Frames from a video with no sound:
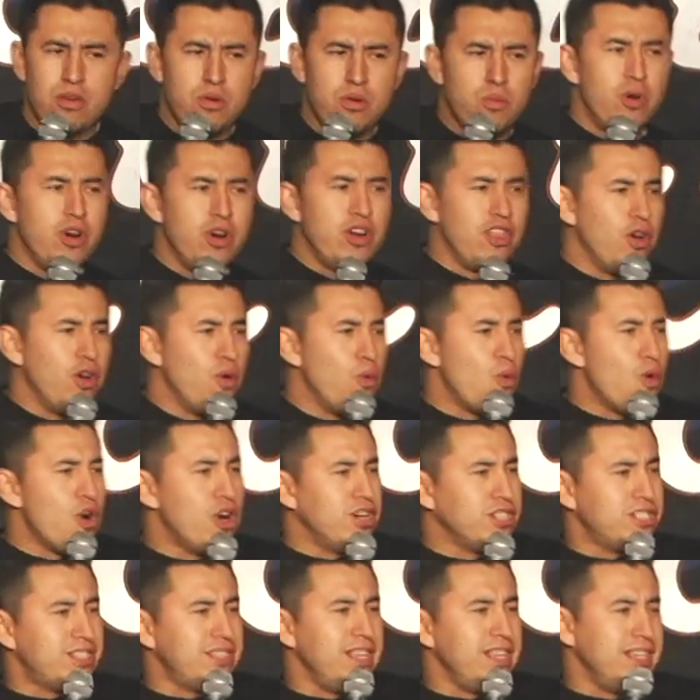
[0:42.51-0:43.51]
One of the
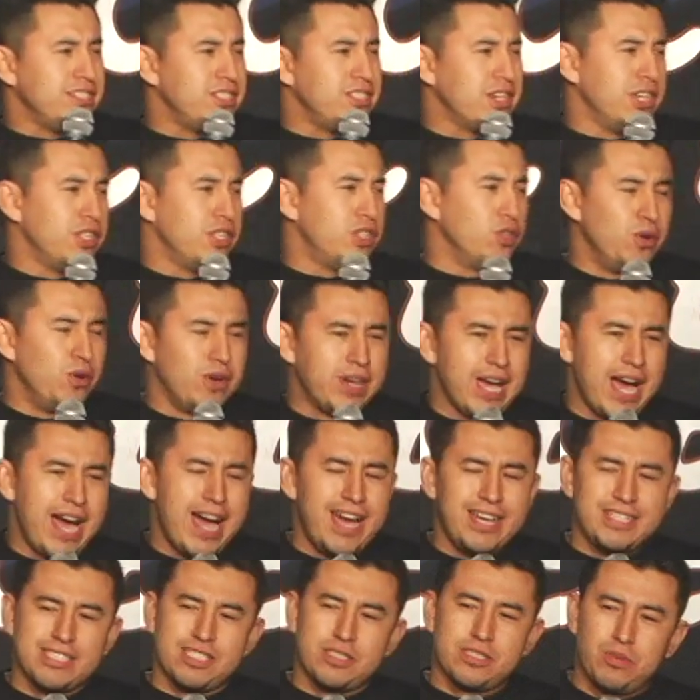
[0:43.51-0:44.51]
worst things you can do,
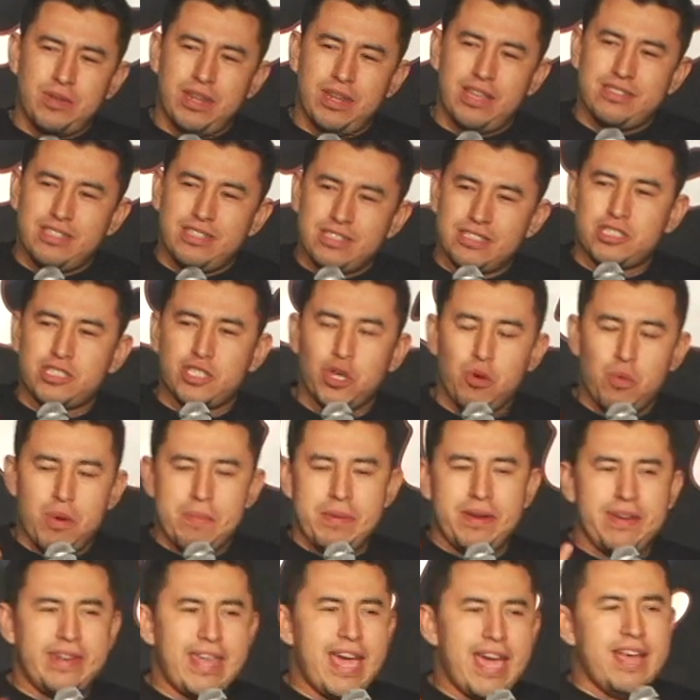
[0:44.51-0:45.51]
guys, is when there's two
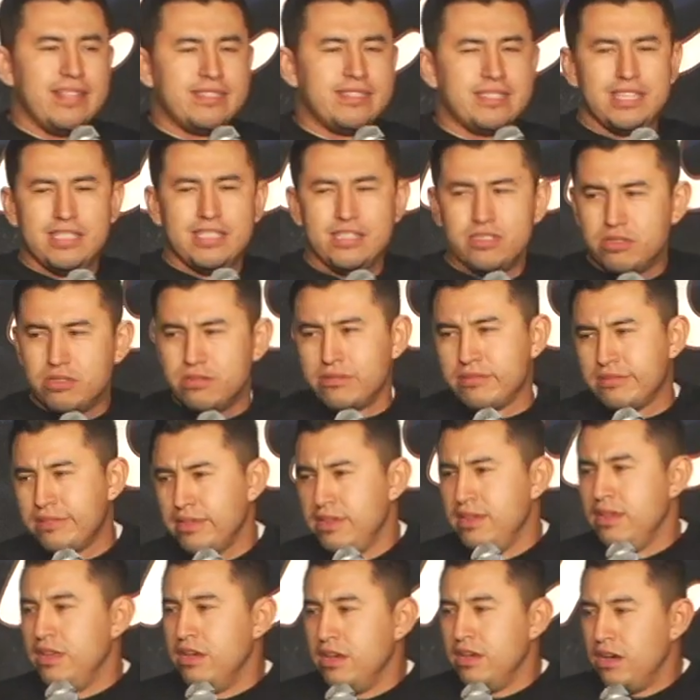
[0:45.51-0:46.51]
women dancing.
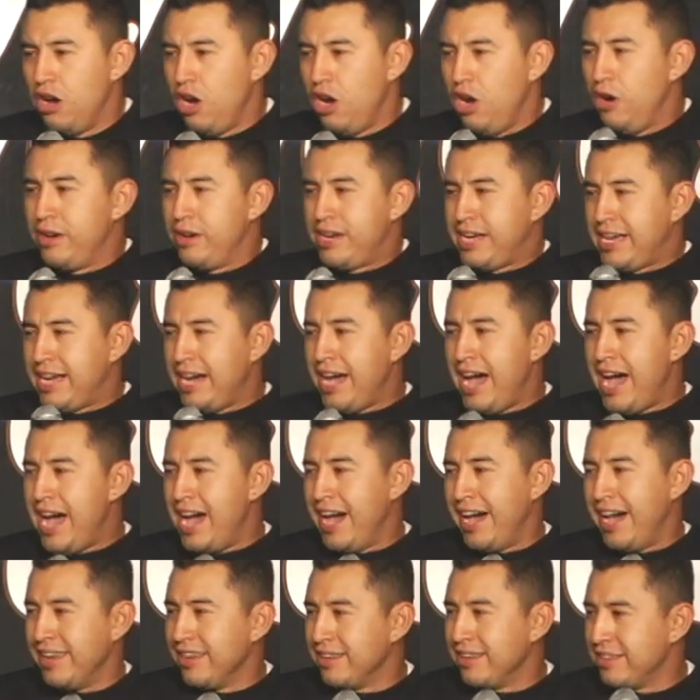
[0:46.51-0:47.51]
Oh,
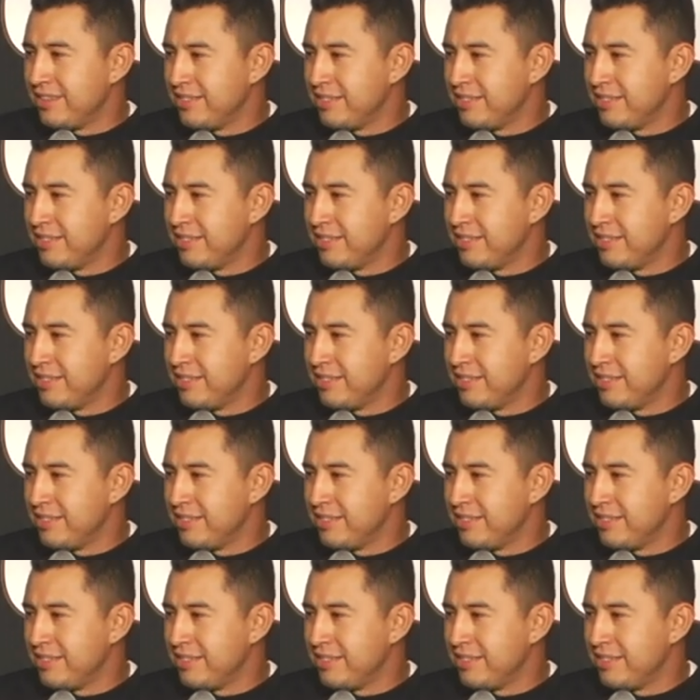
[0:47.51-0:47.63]
God.